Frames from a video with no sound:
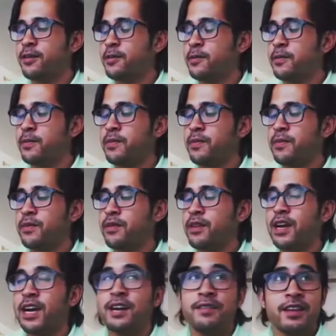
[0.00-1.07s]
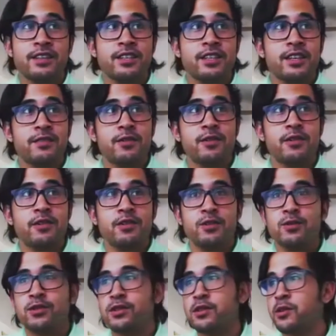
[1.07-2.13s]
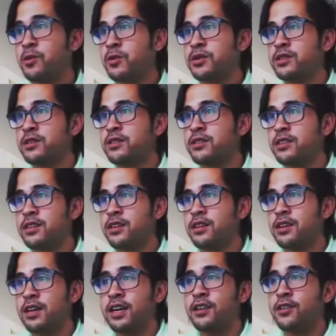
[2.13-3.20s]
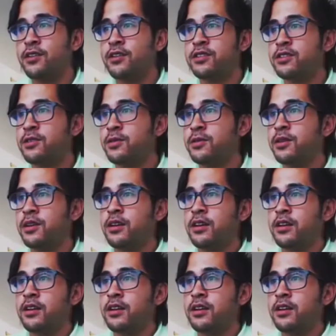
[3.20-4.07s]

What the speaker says: I've actually never used a course either, so